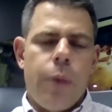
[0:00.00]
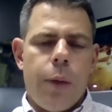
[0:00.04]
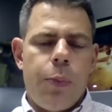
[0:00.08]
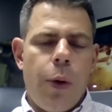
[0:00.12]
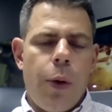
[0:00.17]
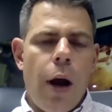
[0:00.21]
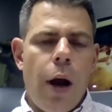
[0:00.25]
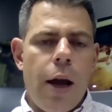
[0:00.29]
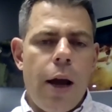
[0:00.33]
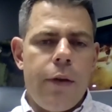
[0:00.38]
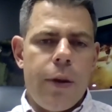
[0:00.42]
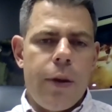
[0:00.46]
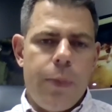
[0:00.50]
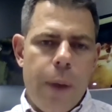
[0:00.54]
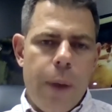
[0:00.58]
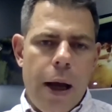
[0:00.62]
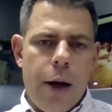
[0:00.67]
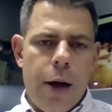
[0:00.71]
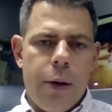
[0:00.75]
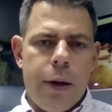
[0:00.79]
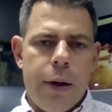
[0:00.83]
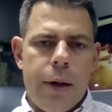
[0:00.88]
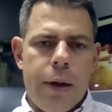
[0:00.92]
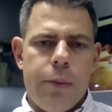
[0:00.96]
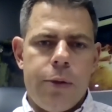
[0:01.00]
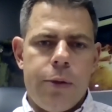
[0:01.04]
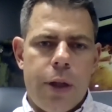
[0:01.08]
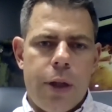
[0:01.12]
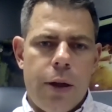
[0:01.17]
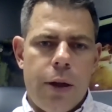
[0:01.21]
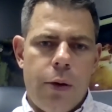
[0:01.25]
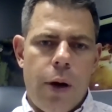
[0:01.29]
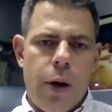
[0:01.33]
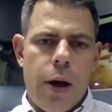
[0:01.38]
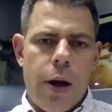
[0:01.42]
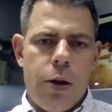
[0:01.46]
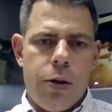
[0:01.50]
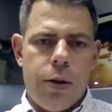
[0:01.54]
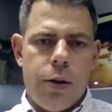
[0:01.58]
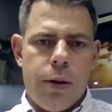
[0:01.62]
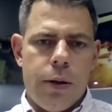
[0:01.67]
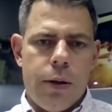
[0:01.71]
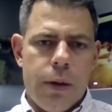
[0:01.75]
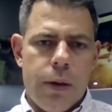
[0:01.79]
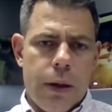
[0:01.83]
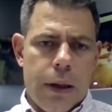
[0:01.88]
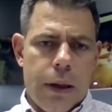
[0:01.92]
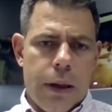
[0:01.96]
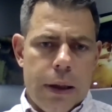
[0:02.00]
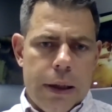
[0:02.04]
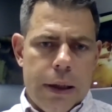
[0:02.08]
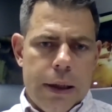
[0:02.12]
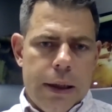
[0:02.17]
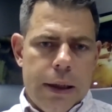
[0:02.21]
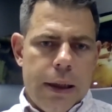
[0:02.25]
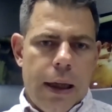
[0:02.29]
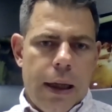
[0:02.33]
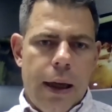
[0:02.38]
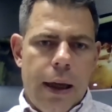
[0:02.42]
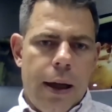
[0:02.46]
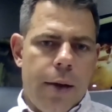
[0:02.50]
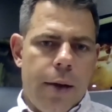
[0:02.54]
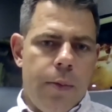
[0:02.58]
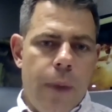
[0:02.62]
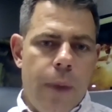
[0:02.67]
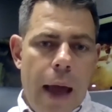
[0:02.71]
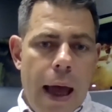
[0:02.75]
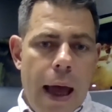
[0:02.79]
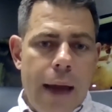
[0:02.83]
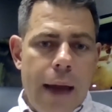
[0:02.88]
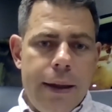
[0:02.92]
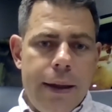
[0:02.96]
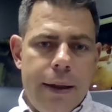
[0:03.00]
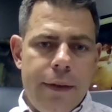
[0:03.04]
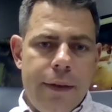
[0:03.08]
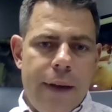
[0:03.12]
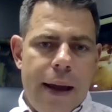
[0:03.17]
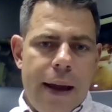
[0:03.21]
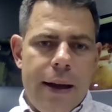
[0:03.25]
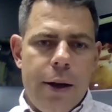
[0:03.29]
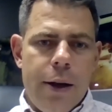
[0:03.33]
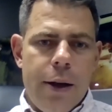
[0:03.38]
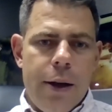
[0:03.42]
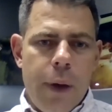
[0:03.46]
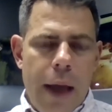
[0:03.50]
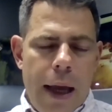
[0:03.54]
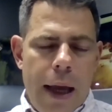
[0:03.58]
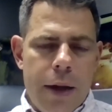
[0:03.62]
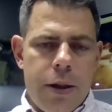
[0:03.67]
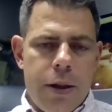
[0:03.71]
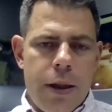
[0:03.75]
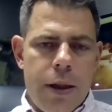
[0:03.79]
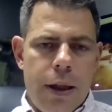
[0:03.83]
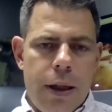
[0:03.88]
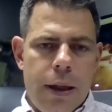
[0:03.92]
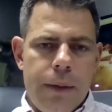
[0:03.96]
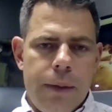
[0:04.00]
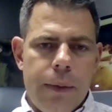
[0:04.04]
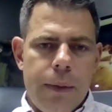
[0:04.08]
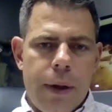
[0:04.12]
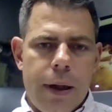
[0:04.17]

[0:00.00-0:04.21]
private power generation. At Evander, we're actually